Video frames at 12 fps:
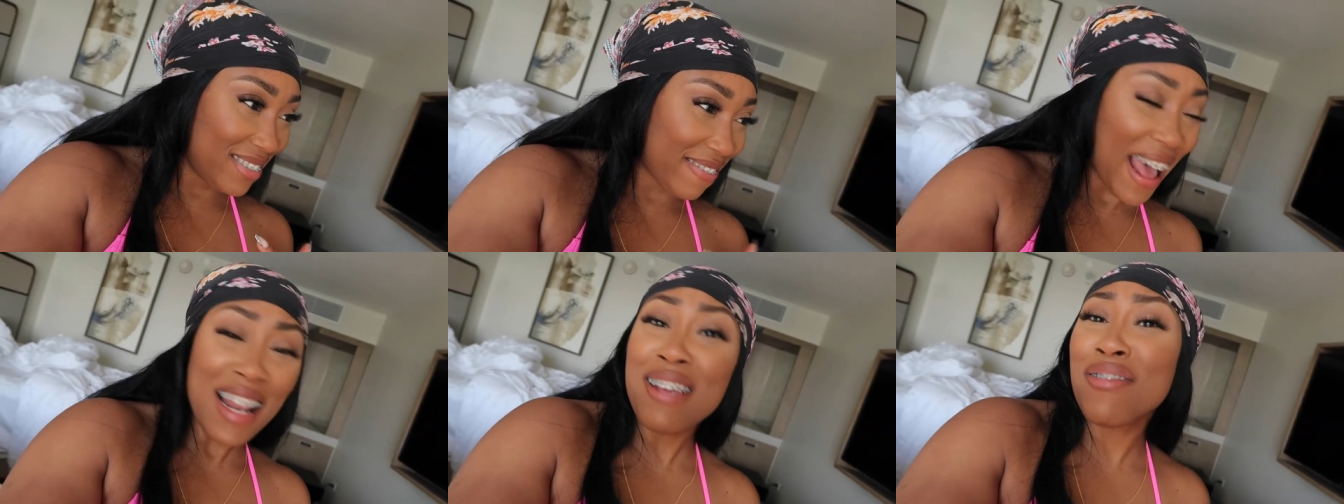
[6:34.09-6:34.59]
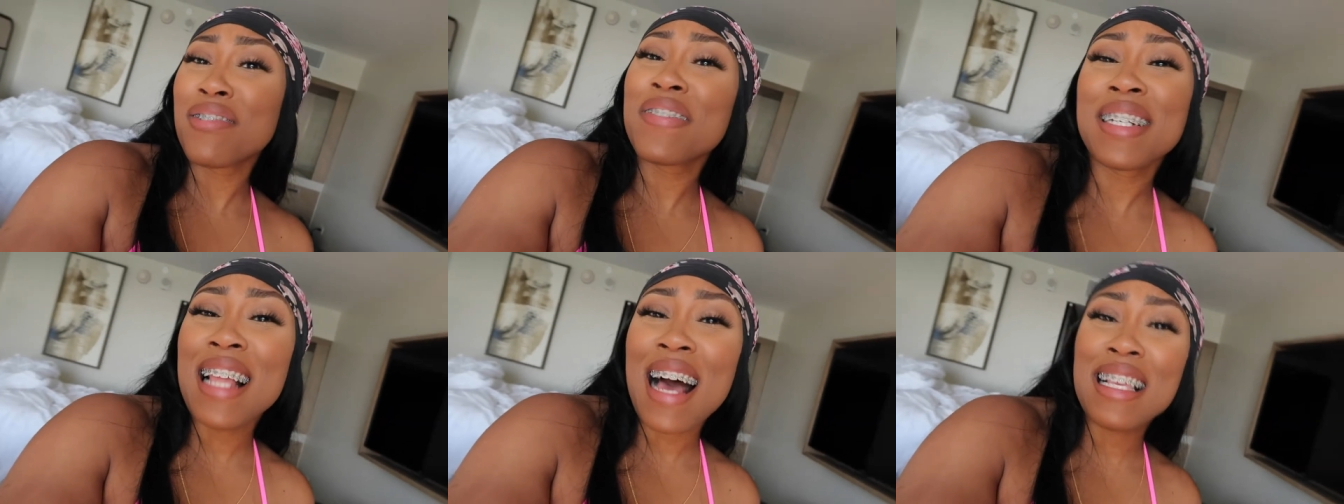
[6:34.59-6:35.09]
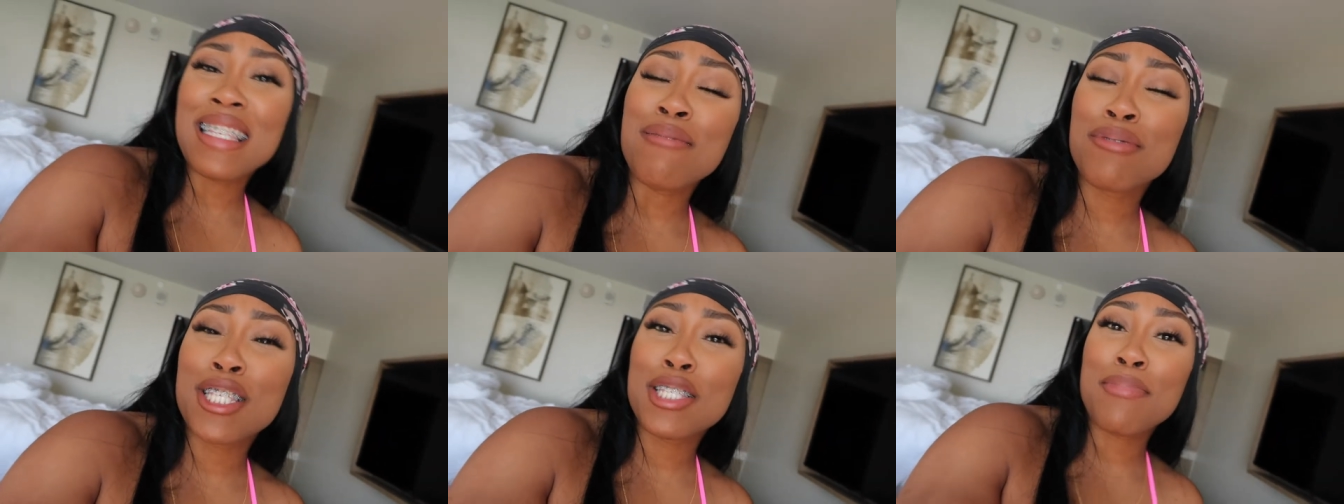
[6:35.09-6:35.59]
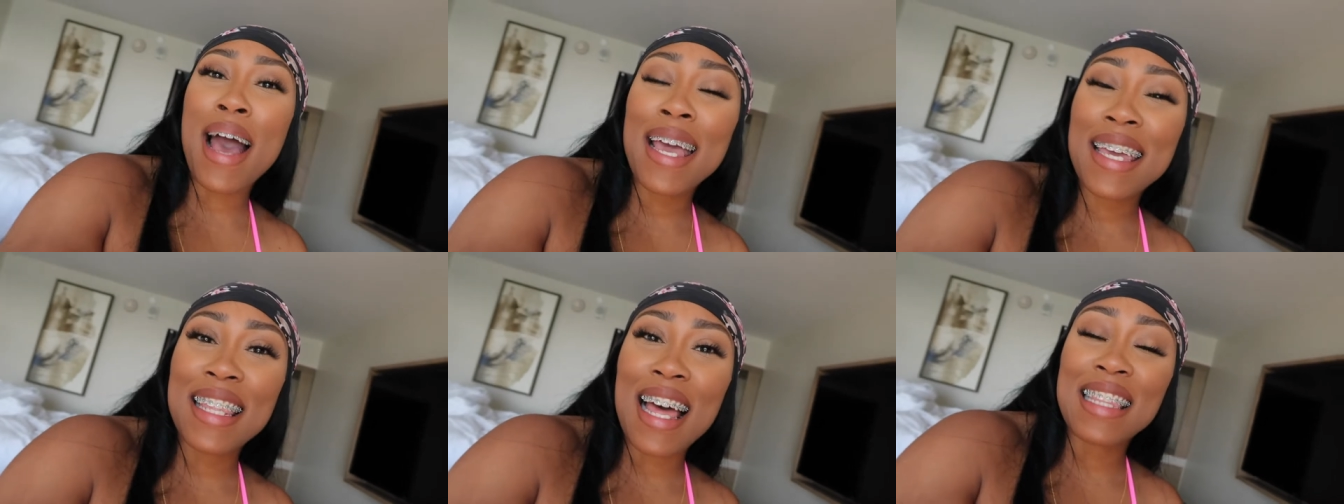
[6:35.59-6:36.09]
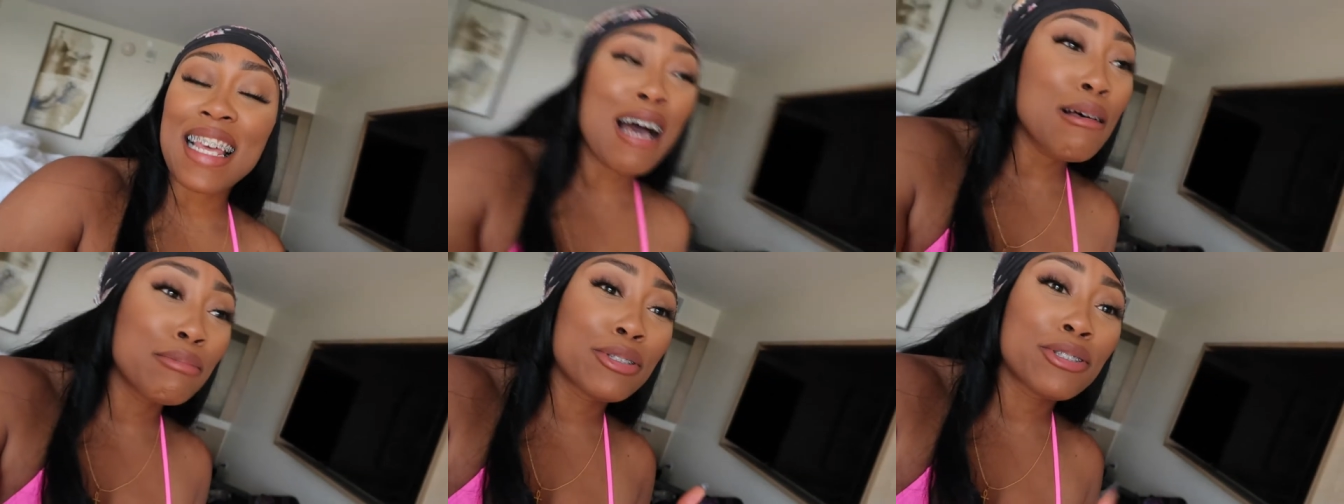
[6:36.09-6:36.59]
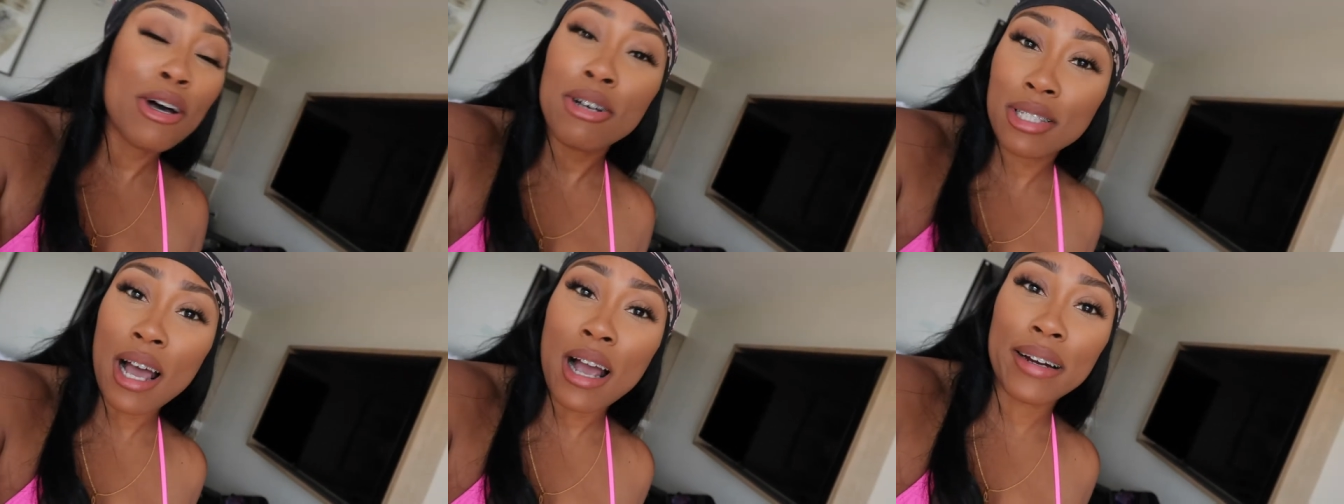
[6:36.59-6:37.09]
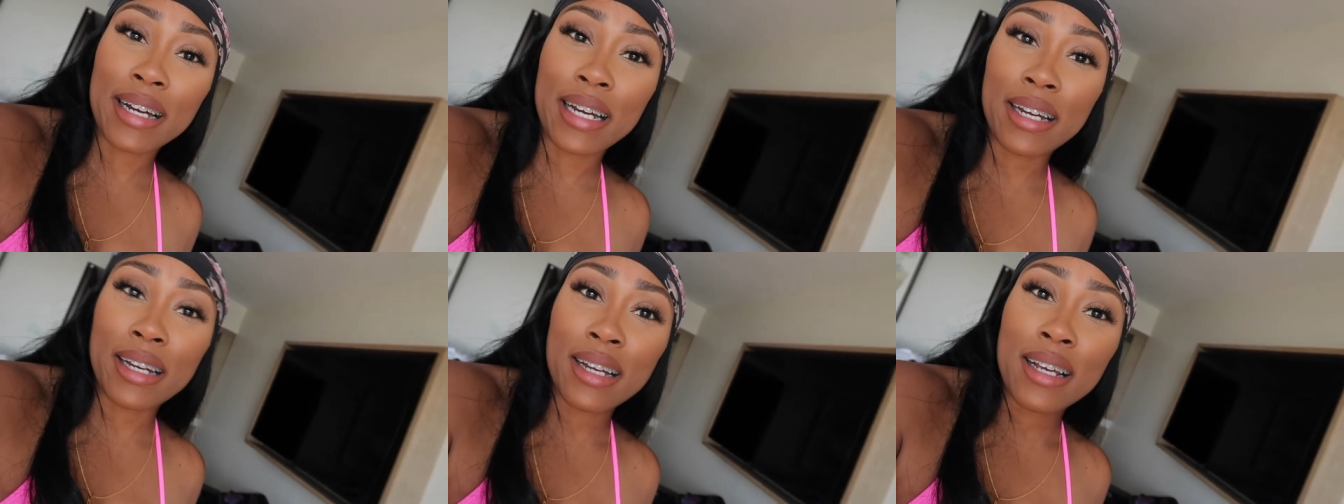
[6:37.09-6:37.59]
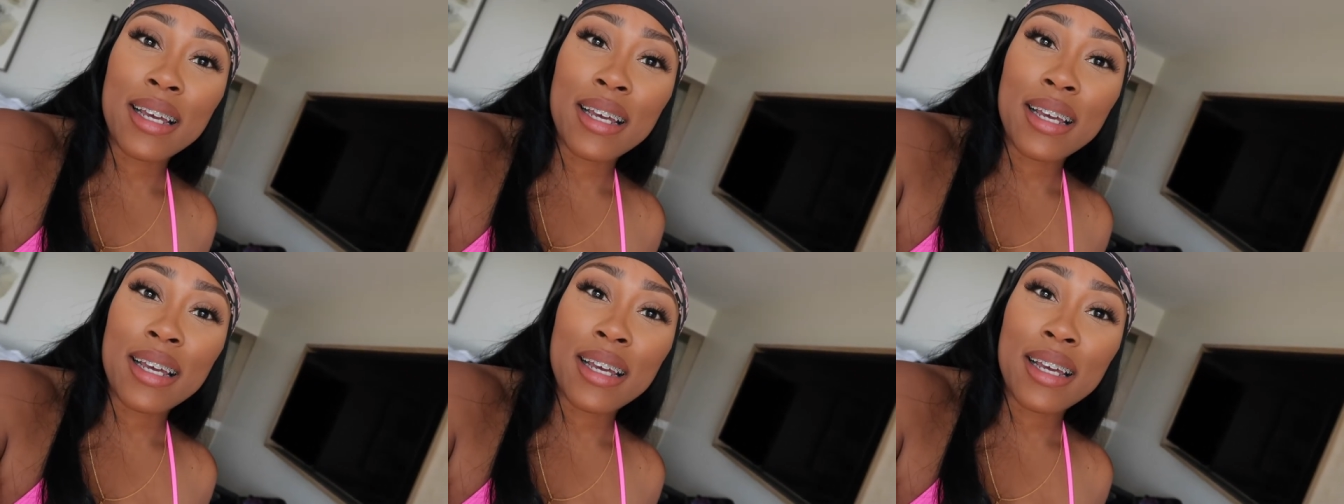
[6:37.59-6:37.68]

I didn't even realize I'm smacking like that. I'm so sorry.